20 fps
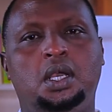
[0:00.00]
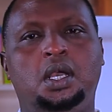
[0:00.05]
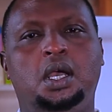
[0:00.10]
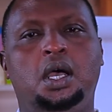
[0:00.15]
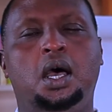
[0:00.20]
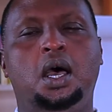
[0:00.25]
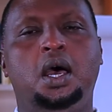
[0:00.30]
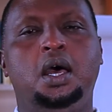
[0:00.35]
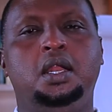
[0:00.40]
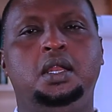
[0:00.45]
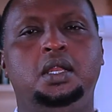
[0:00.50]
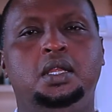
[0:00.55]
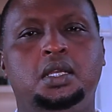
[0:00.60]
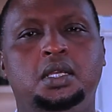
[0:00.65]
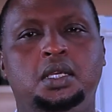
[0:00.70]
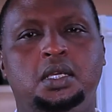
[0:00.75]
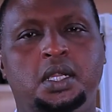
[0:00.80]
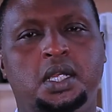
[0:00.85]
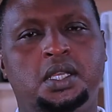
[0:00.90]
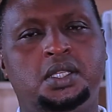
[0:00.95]
and
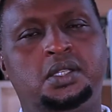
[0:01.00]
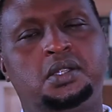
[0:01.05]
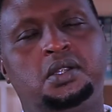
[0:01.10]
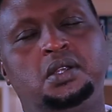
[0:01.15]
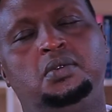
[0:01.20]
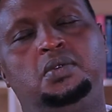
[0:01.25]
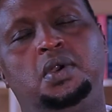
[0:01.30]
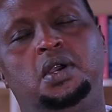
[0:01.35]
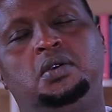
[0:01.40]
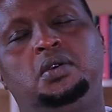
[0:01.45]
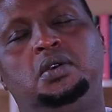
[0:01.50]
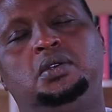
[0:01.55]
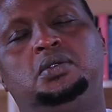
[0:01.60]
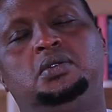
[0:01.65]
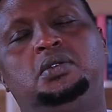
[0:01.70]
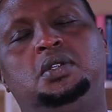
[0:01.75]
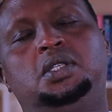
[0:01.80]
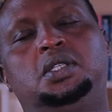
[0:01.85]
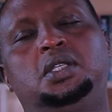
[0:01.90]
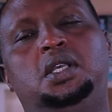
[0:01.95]
lastly we are going to
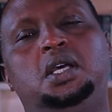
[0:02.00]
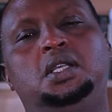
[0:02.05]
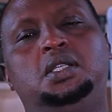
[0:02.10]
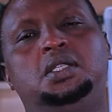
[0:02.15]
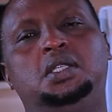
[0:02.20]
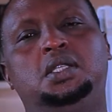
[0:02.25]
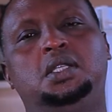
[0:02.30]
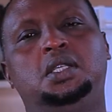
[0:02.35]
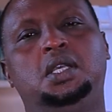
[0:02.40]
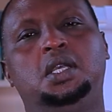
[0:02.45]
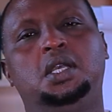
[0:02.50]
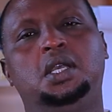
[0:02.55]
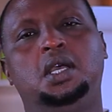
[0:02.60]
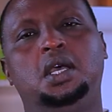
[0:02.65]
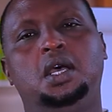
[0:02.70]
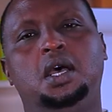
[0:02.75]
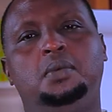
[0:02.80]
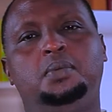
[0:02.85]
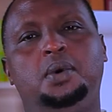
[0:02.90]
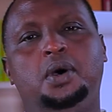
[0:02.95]
discuss
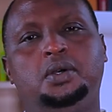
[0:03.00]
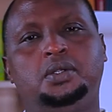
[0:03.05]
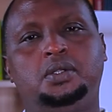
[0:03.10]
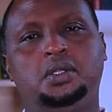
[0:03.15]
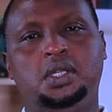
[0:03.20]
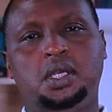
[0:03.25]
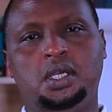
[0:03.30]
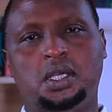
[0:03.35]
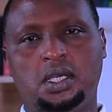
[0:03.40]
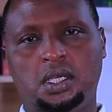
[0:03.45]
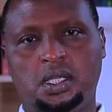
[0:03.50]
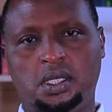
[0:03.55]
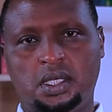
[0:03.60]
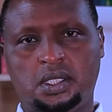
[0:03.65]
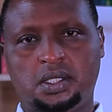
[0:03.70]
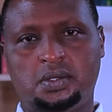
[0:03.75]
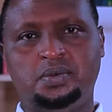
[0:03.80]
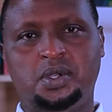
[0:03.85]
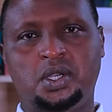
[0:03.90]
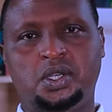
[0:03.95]
about the
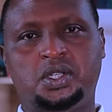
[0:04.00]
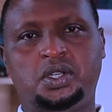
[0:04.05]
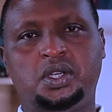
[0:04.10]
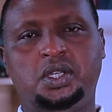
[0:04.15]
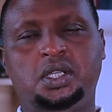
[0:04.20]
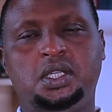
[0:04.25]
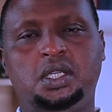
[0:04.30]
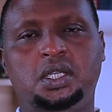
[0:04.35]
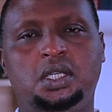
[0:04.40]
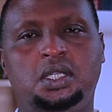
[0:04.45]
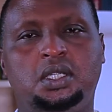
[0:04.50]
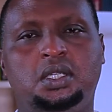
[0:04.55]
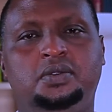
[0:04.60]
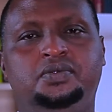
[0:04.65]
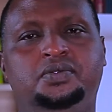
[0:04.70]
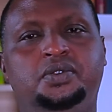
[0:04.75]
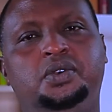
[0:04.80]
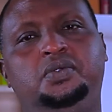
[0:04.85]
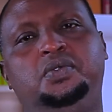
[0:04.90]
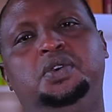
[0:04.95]
decimation in
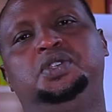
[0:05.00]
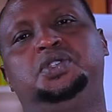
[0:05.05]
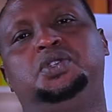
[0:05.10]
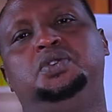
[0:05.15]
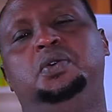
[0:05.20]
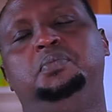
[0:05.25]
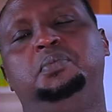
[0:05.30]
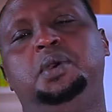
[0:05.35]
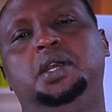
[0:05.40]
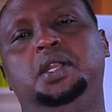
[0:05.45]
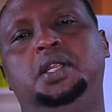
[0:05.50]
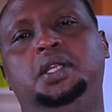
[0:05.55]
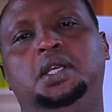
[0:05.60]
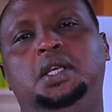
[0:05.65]
frequency domain.